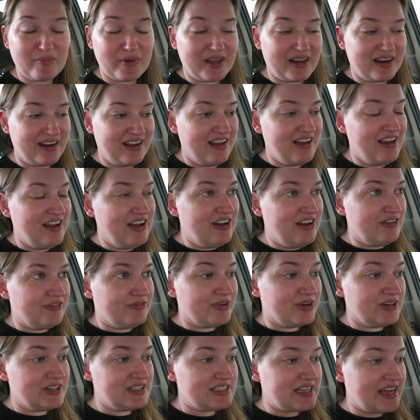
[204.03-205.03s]
But
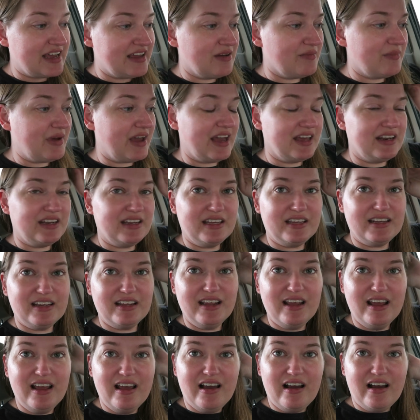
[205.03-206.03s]
first I am headed
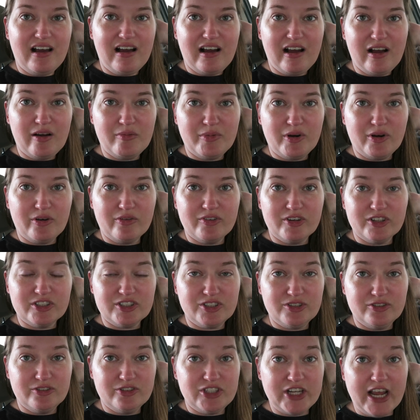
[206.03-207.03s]
um, over
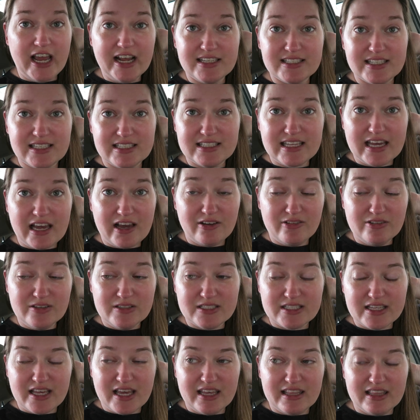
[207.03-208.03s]
to Jackson's
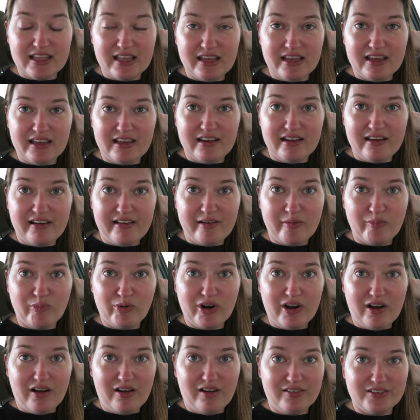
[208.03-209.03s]
house and then um,
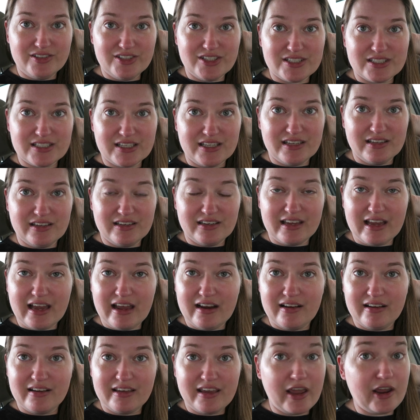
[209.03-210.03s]
we're all just gonna
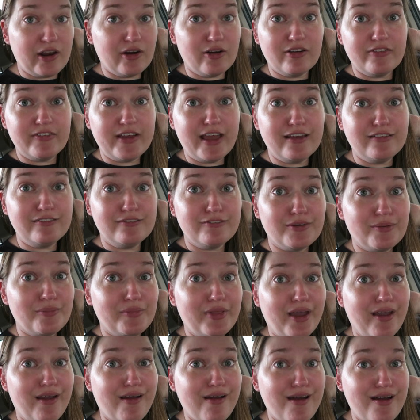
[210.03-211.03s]
kind of caravan from
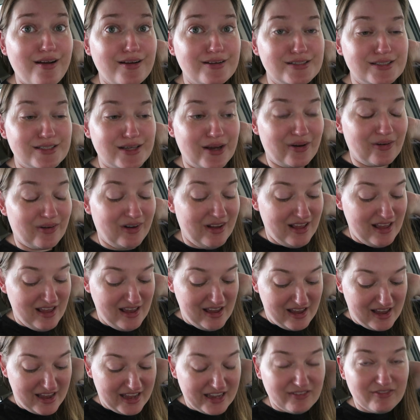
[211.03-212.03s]
there. So
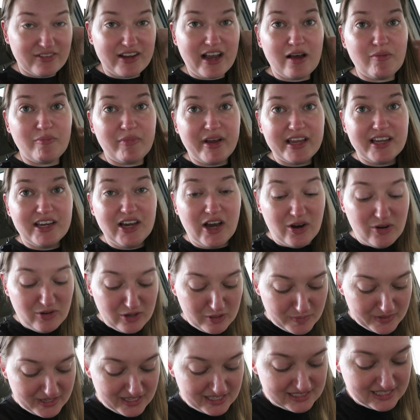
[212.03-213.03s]
I have got my
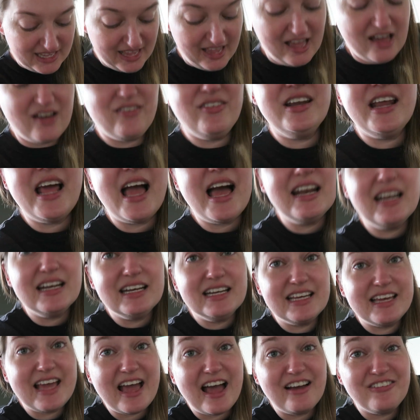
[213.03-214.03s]
Coke because I haven't had
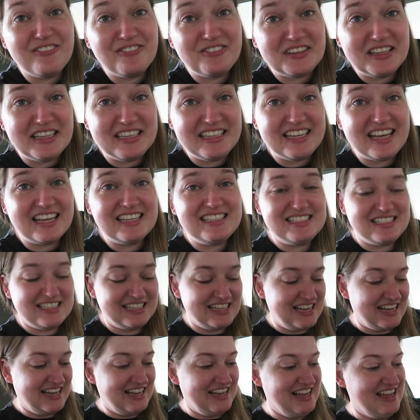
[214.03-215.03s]
any caffeine yet
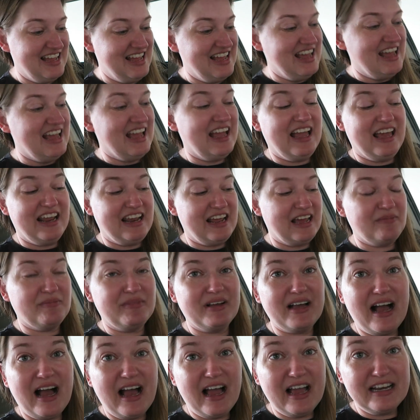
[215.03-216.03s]
today and I'm
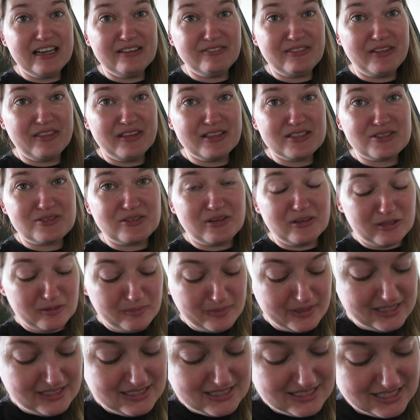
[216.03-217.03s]
kind of on the struggle
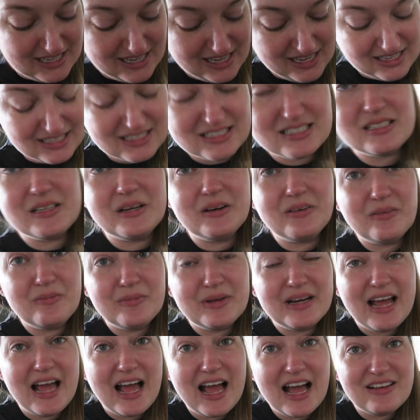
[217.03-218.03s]
bus. So I'm
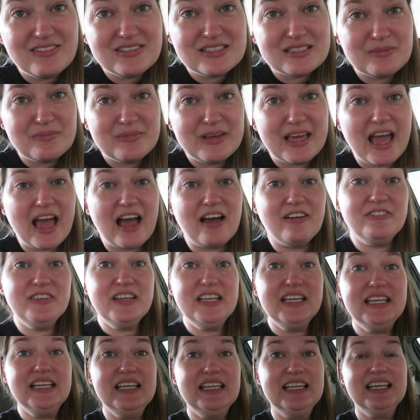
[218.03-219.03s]
gonna have some
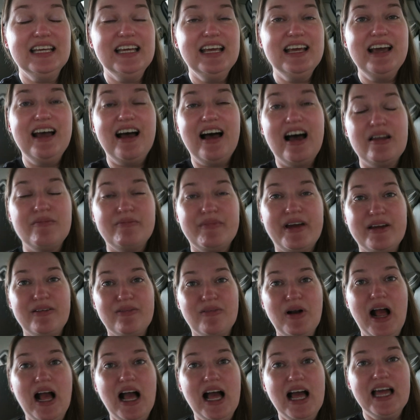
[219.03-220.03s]
caffeine on my
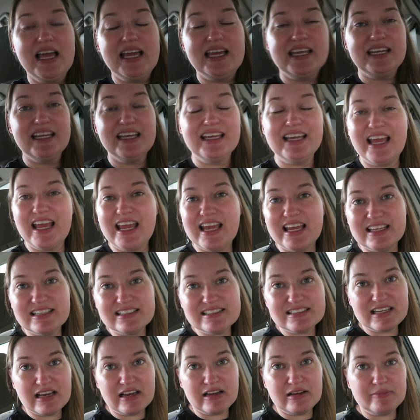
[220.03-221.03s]
ride
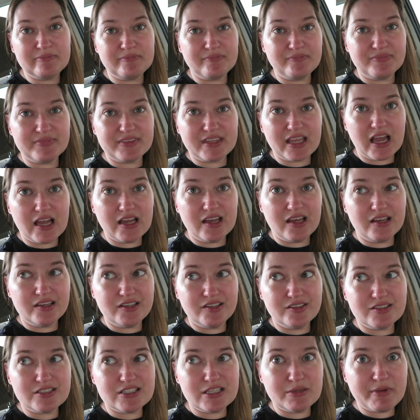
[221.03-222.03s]
and um, uh,
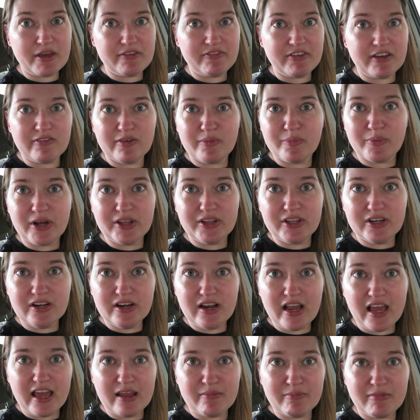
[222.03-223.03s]
you'll see my favorite
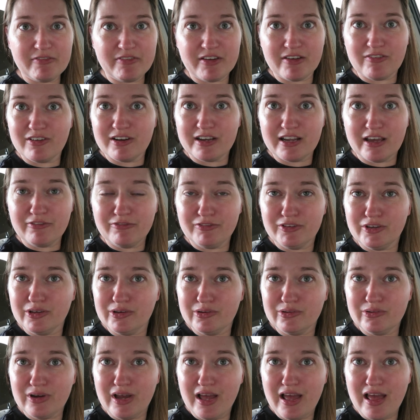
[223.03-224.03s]
brother and my favorite
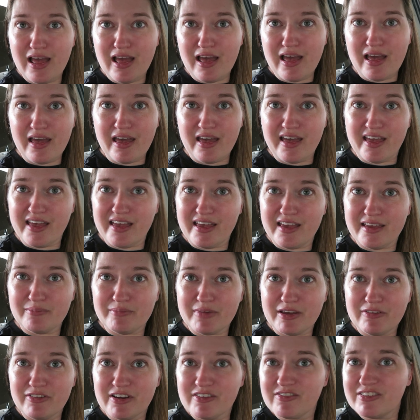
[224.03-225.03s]
nephew and
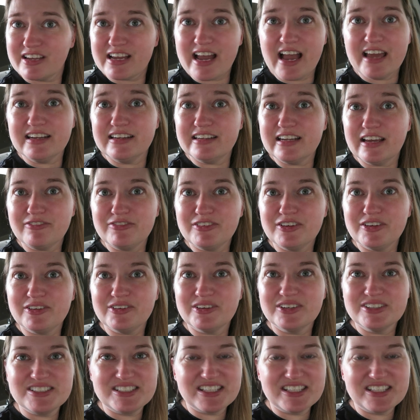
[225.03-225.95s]
my favorite kind of nephew.